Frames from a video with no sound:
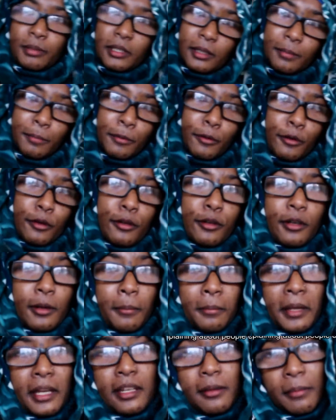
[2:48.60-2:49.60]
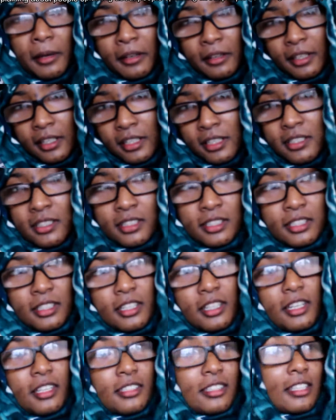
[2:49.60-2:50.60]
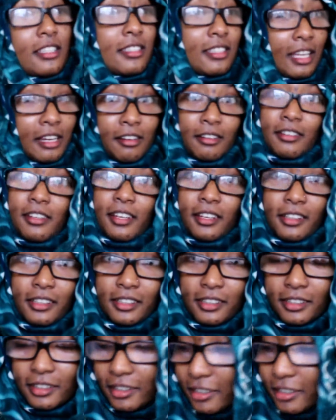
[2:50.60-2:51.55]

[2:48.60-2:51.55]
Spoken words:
people who complain about ish is astounding.